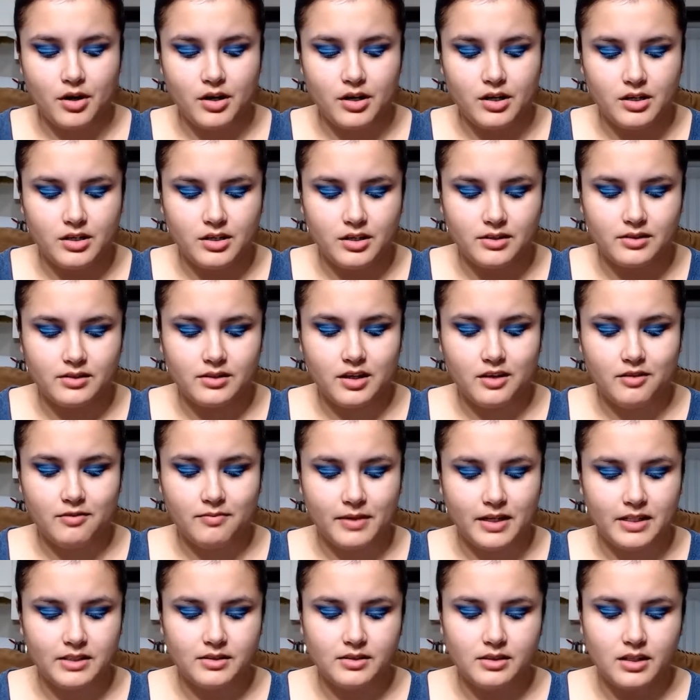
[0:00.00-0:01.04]
It does give
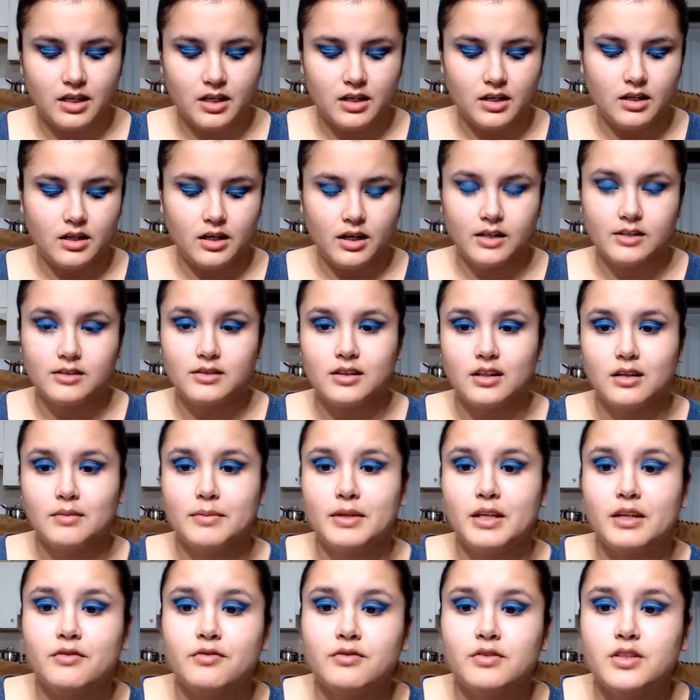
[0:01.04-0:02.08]
my skin a nice little
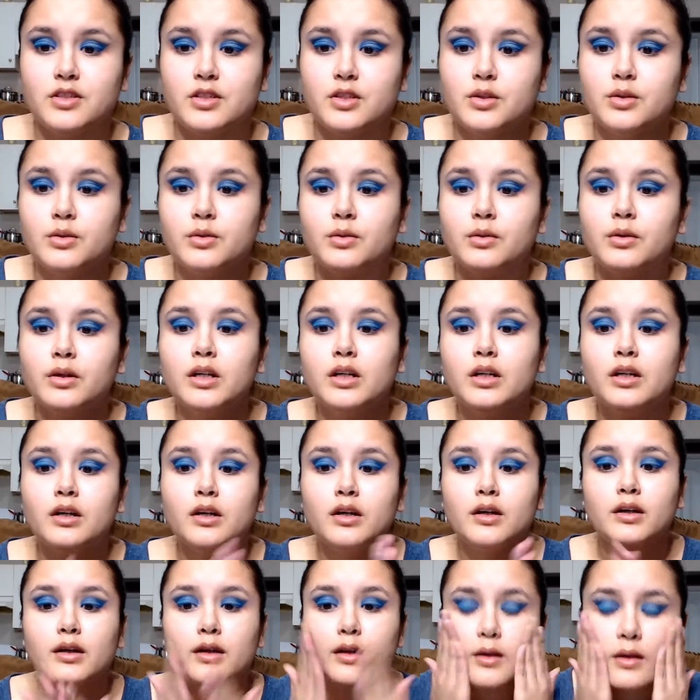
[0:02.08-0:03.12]
bit of dew,
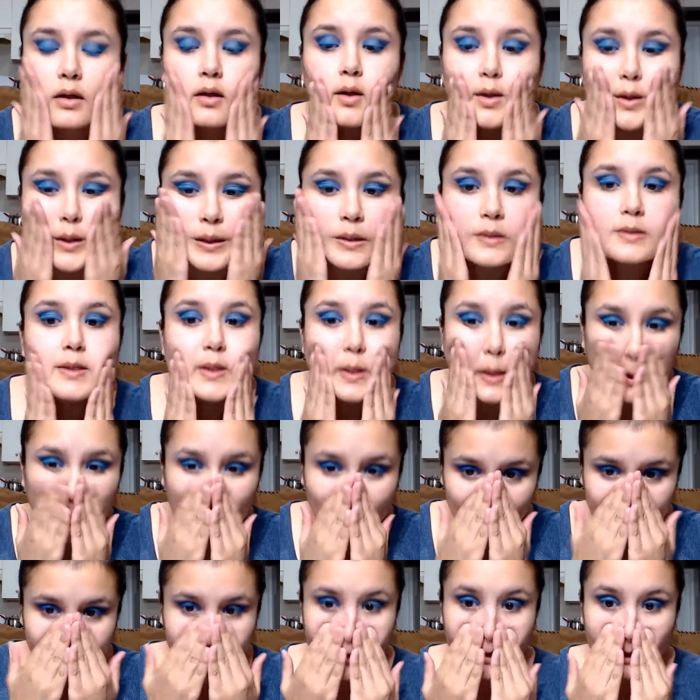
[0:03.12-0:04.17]
a nice little
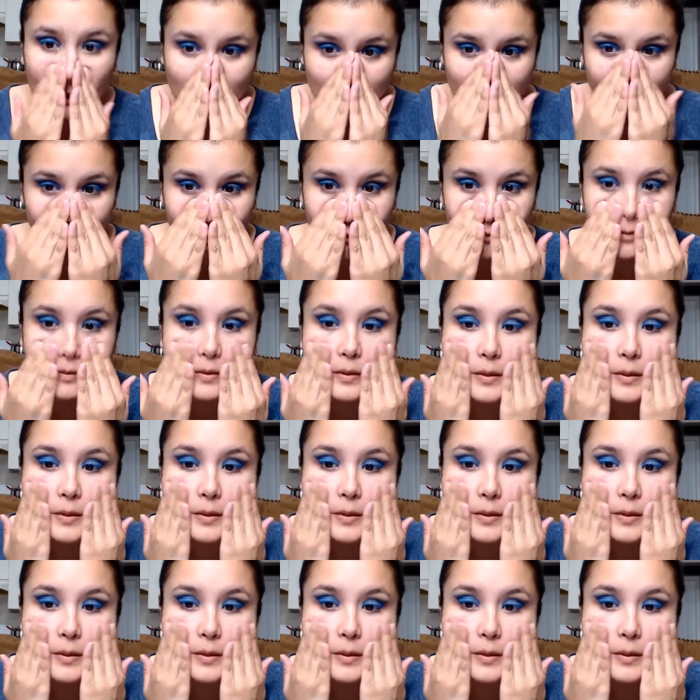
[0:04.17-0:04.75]
bit of